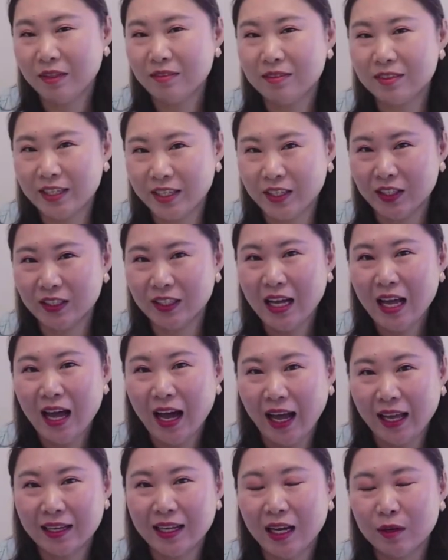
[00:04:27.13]
name is Jill.
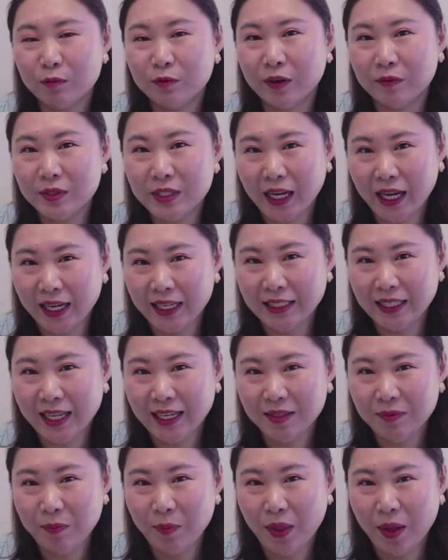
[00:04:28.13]
I come from
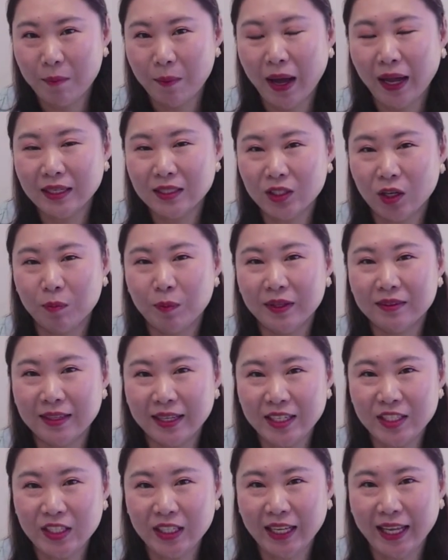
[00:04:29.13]
China. My job
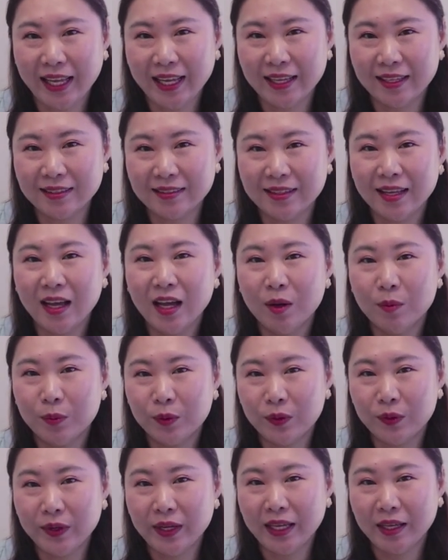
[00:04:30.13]
position is
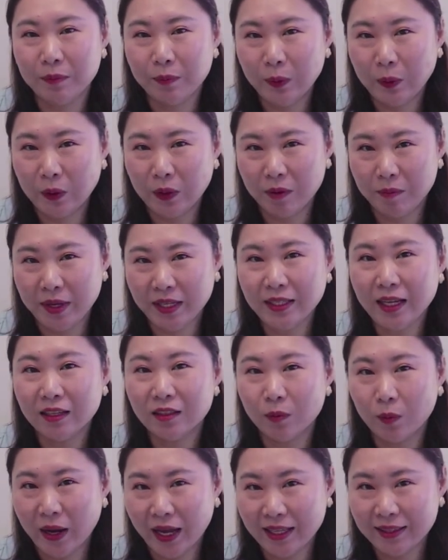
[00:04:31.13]
pre-employment
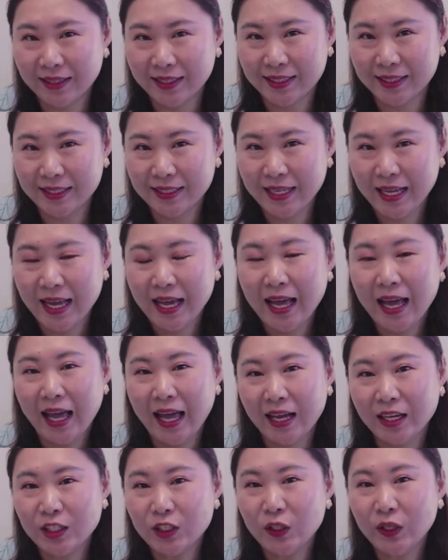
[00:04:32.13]
advisor.
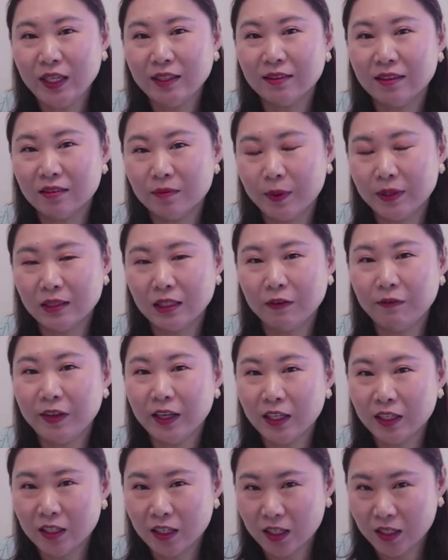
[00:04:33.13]
Actually, the
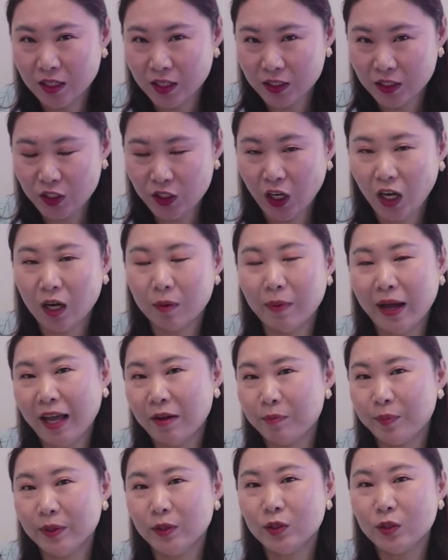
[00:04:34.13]
specific job
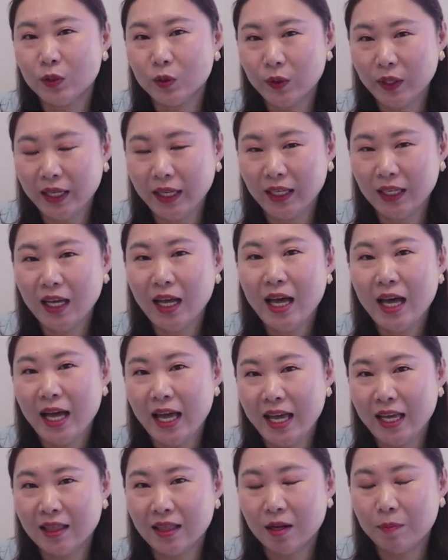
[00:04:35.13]
I've been doing
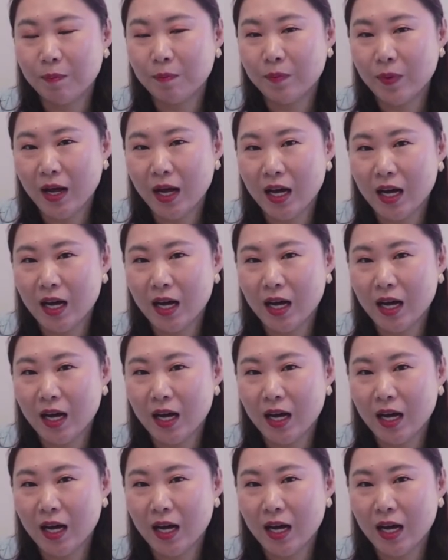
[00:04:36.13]
in the